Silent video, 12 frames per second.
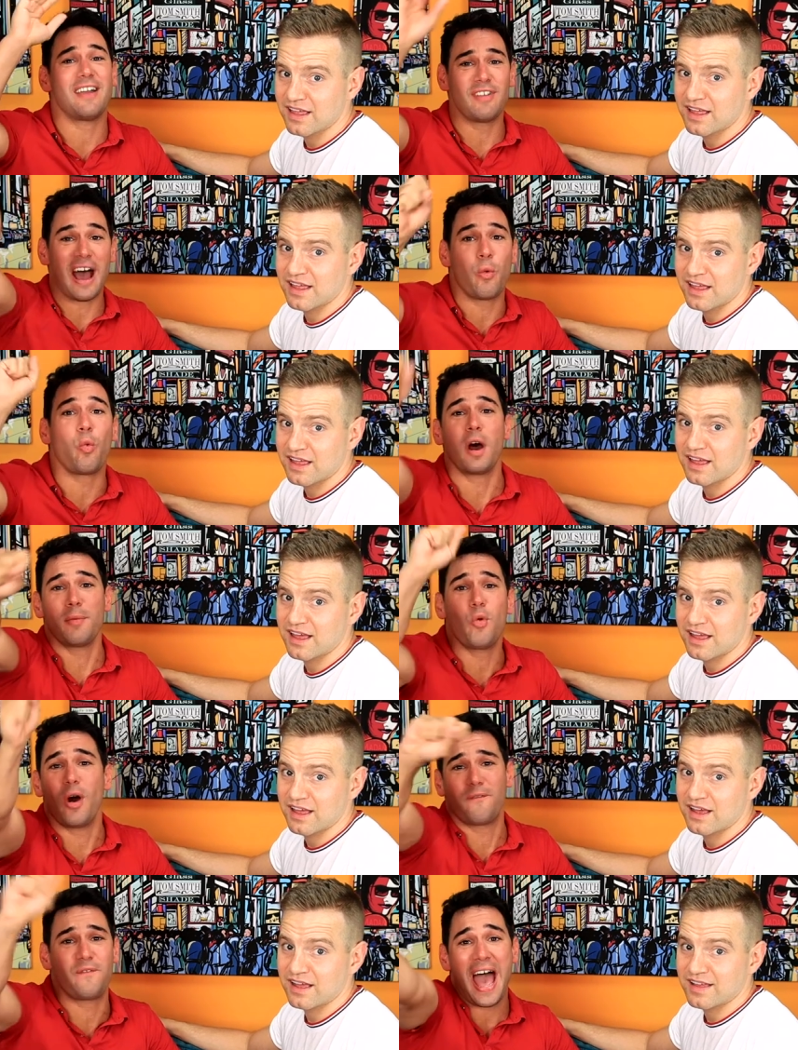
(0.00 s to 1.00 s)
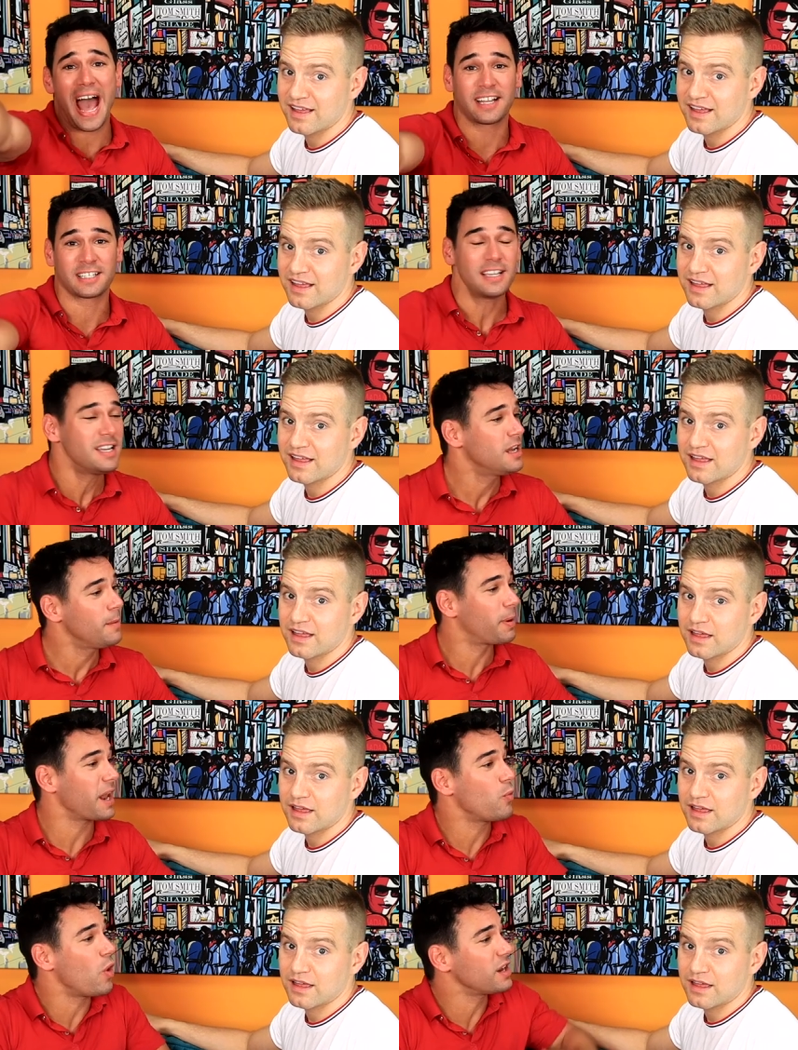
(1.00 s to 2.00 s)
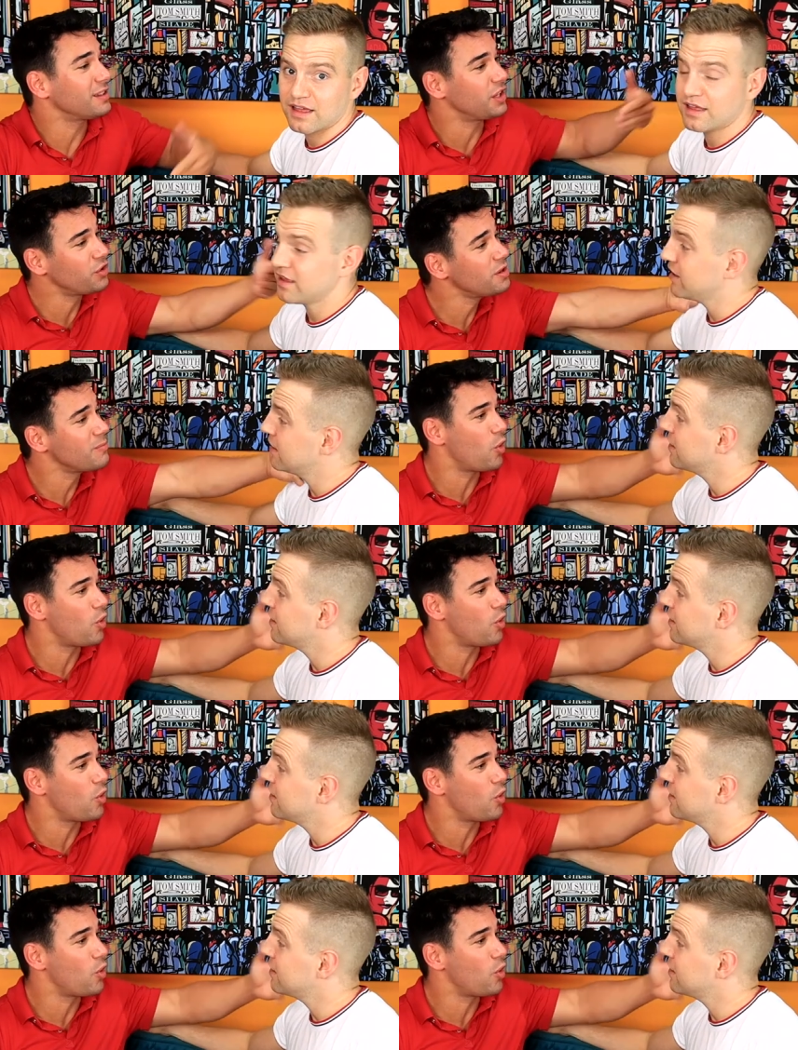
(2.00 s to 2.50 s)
Speaker 1: have not one more fact. But I want to learn